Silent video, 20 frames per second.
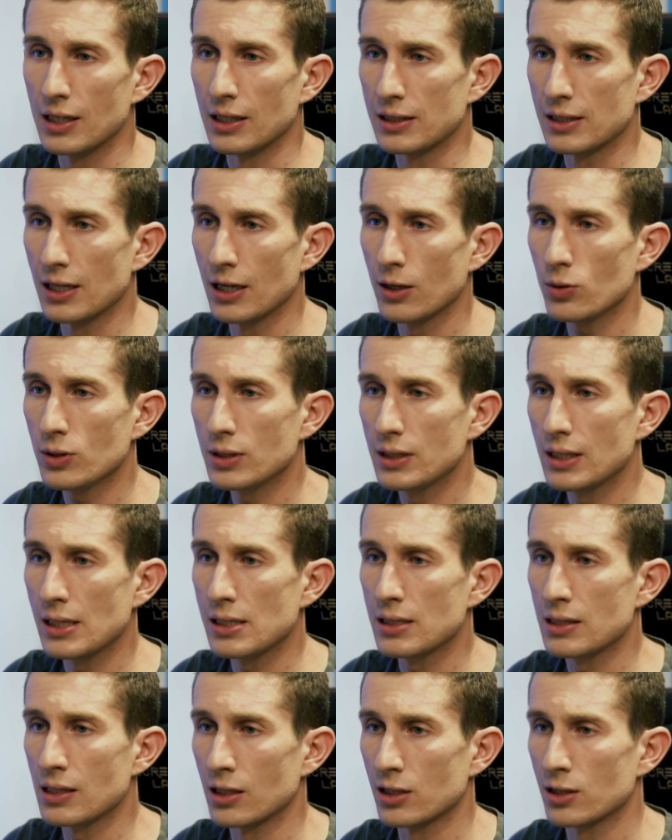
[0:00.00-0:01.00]
It tells
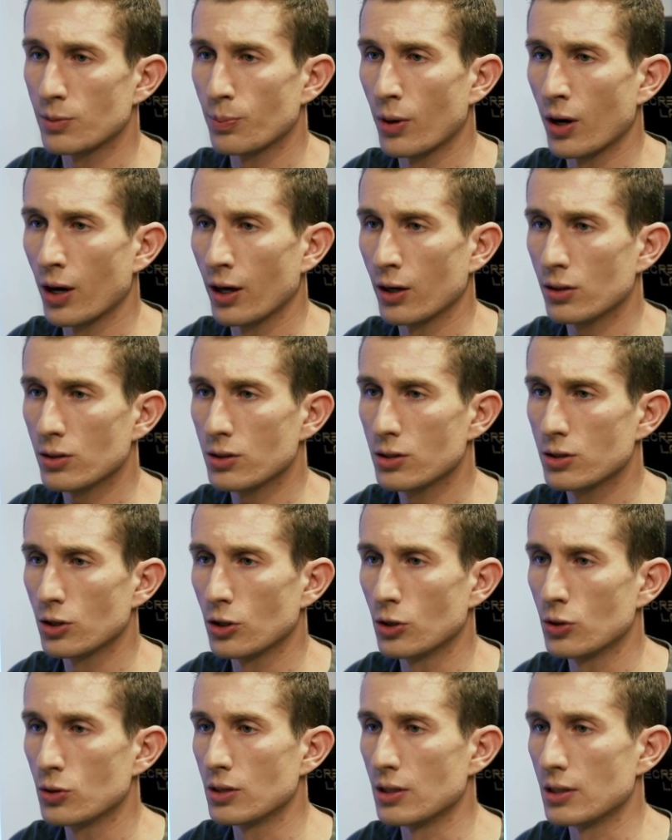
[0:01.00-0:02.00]
DCS BIOS to
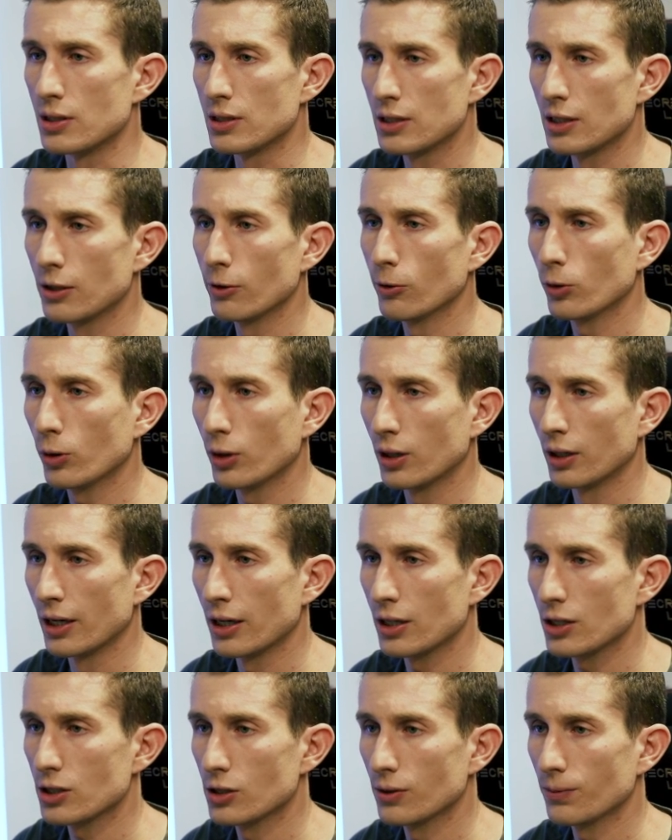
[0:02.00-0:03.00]
use the serial
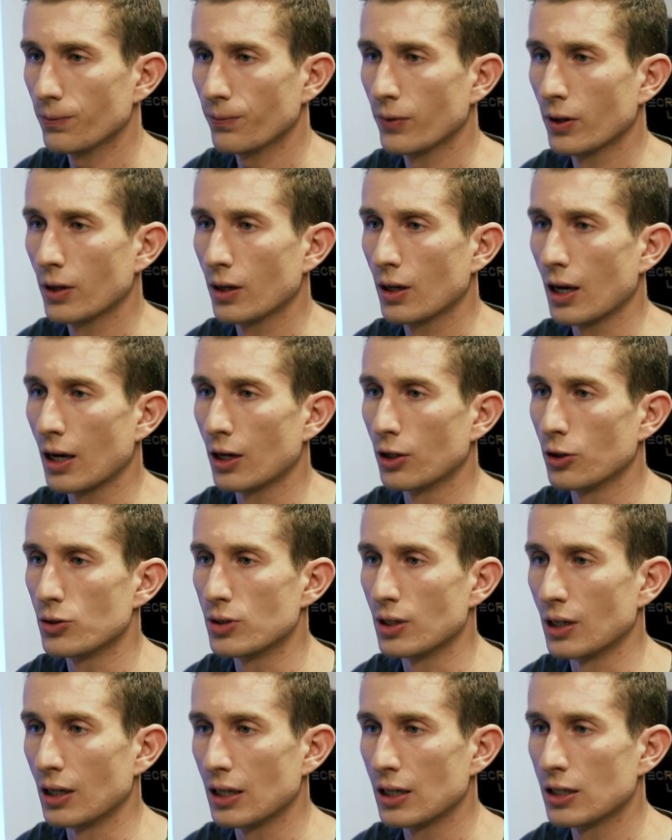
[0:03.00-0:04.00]
connection and use
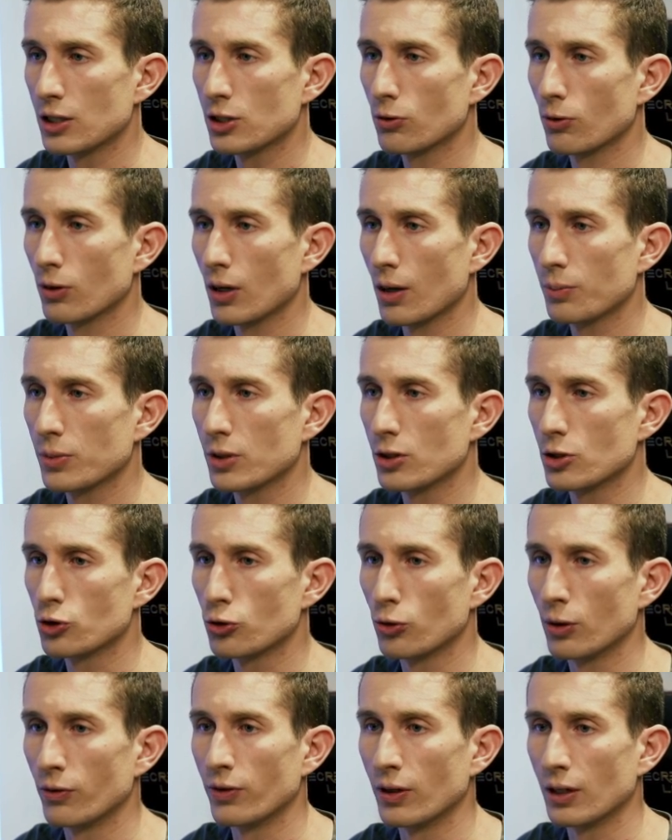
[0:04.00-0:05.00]
an
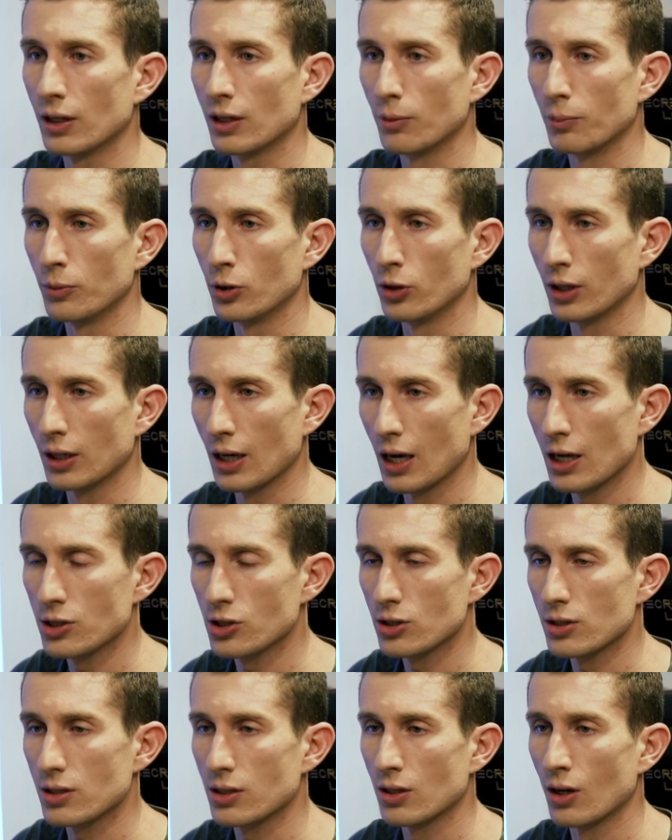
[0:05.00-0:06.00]
interrupt-driven
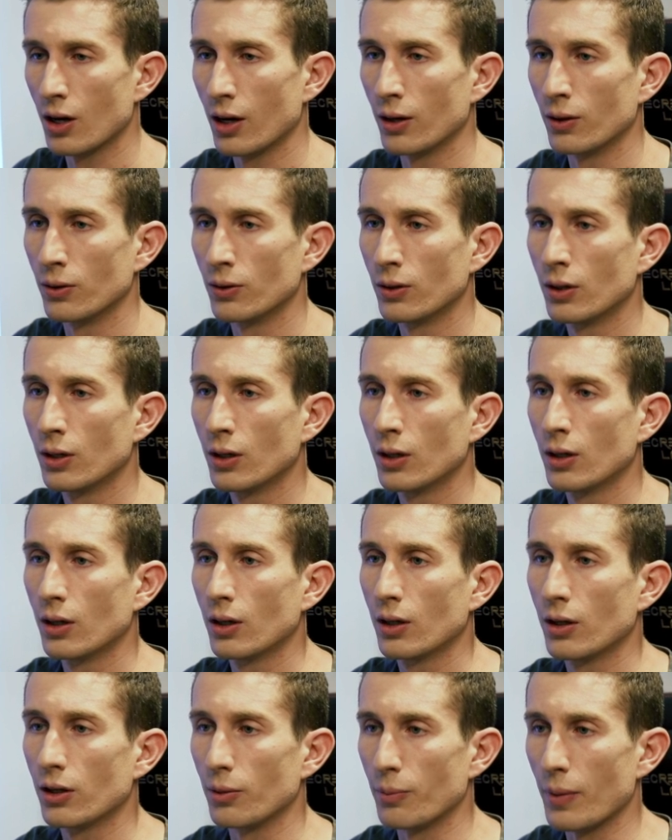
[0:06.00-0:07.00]
communication style.
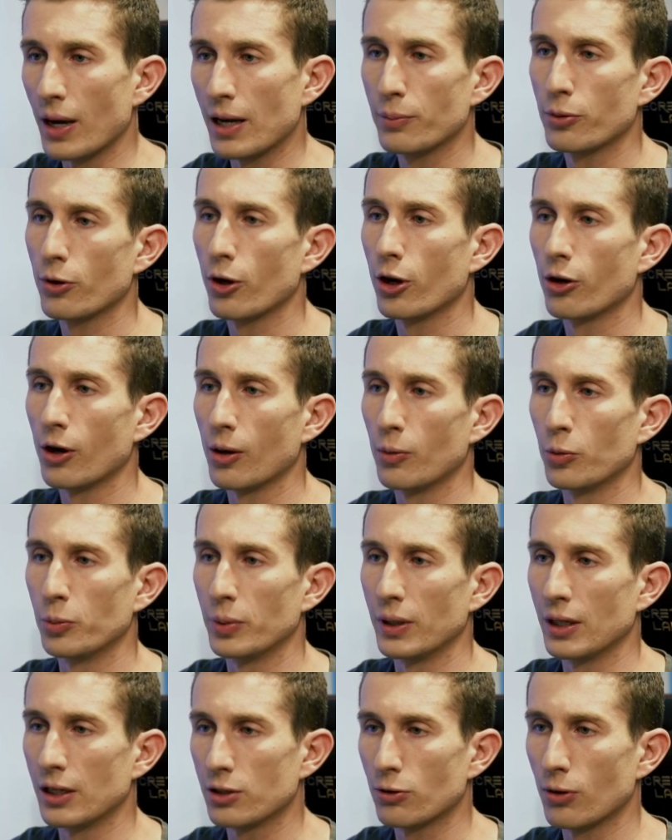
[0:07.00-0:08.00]
The main program will
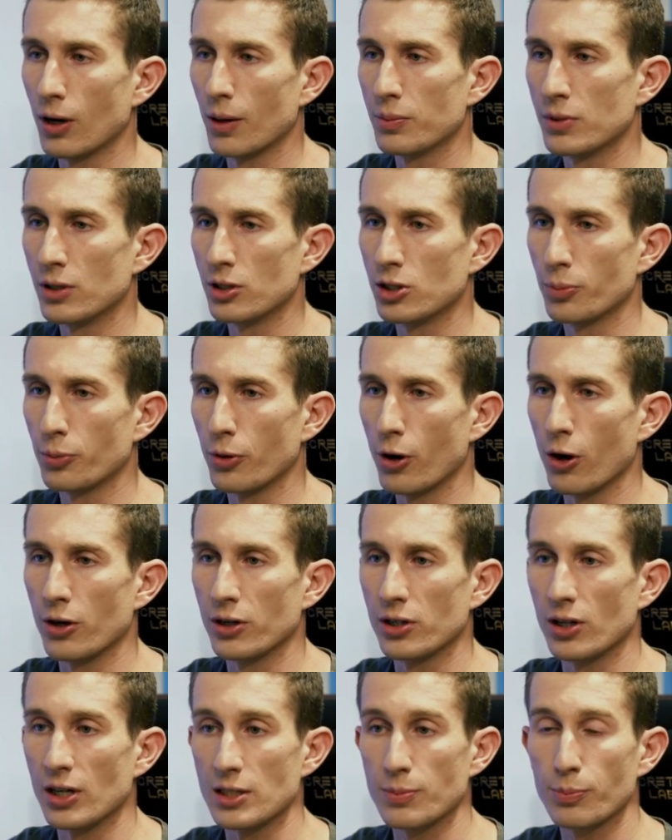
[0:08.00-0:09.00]
be interrupted to
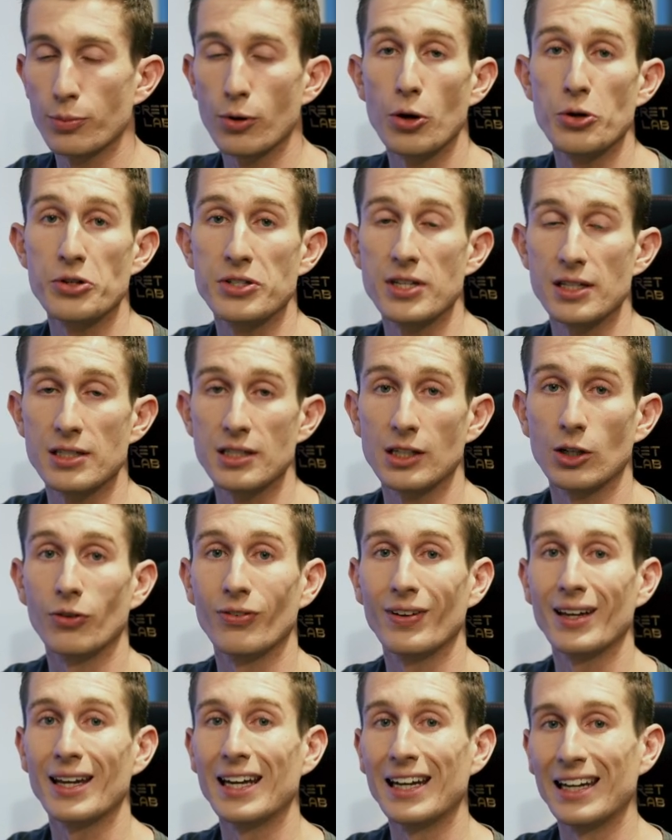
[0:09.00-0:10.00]
prioritize processing of
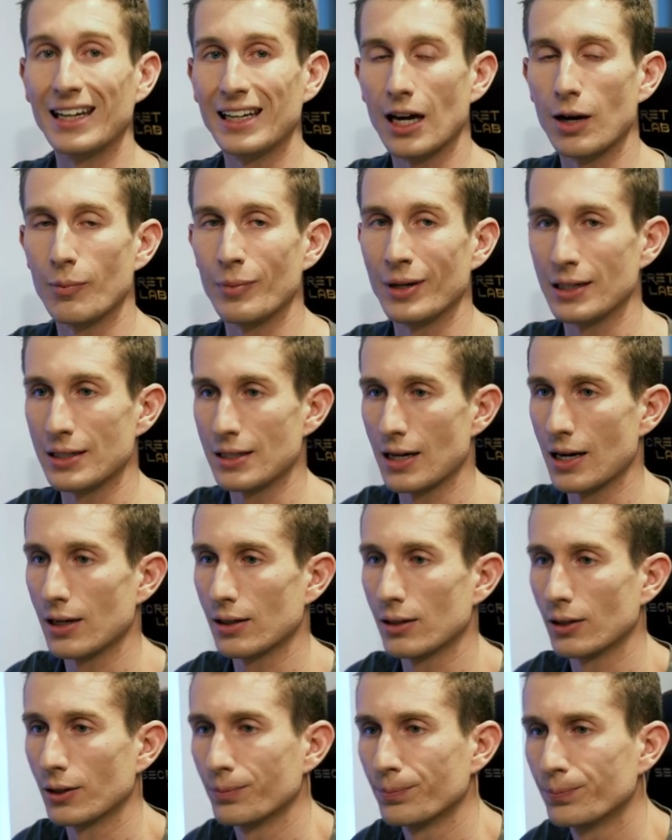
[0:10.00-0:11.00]
incoming
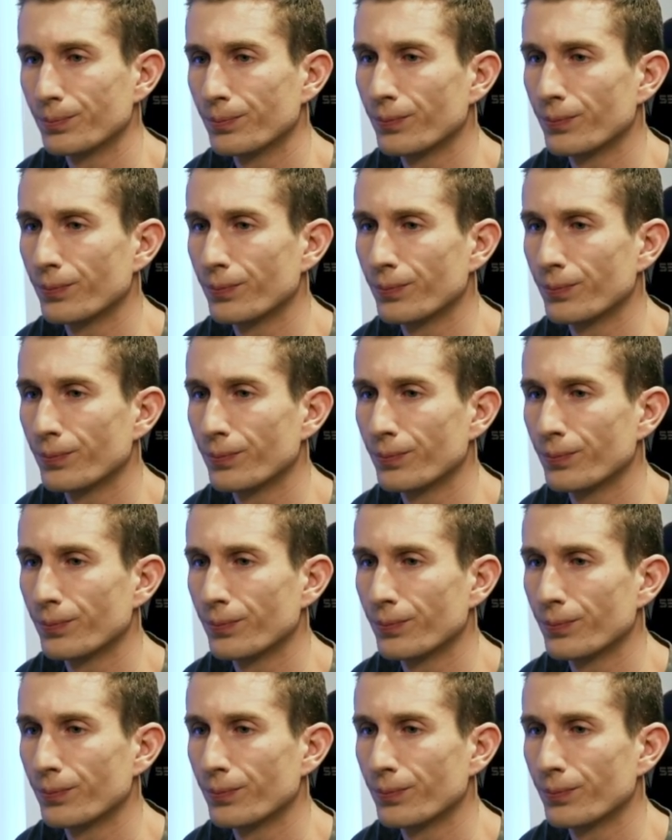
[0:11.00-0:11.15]
data.